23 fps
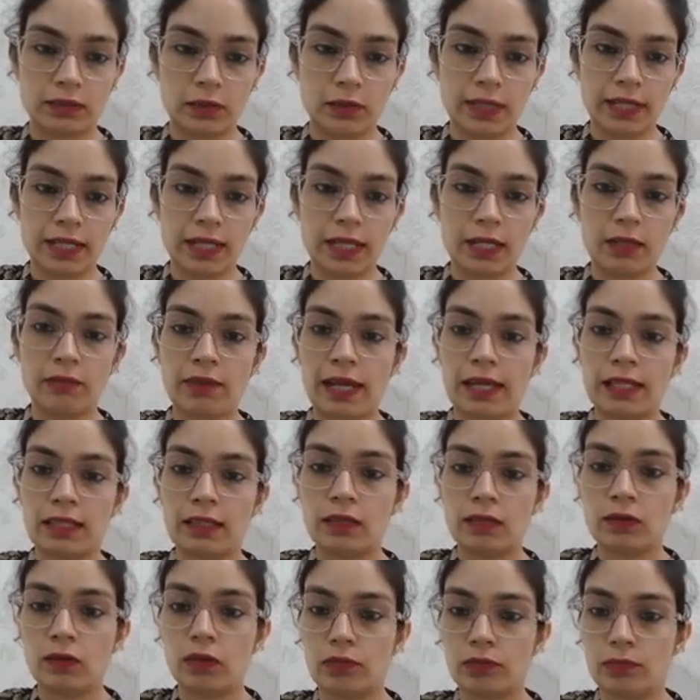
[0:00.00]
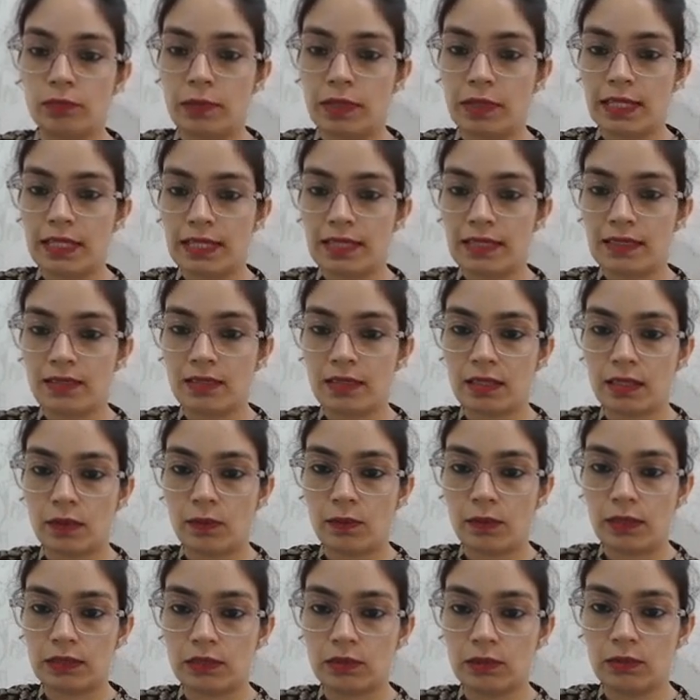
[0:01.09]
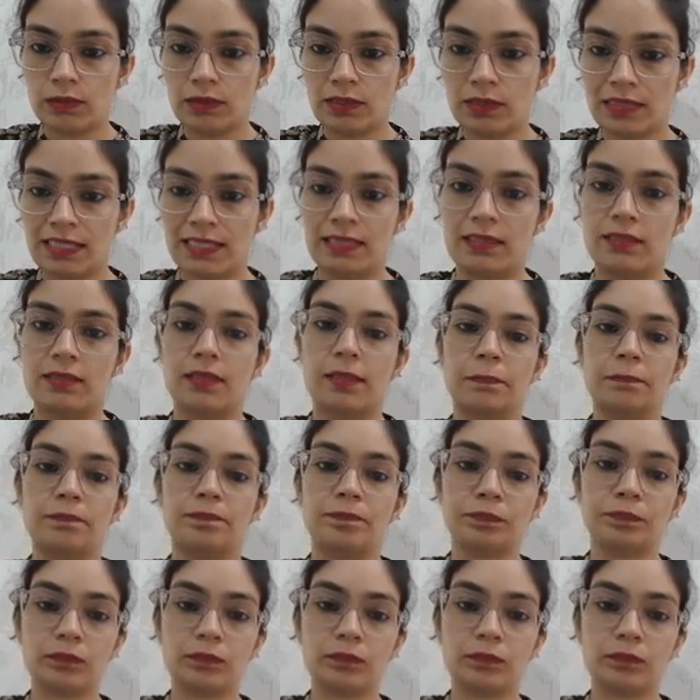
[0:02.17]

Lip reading: So here value of b is equals to 6.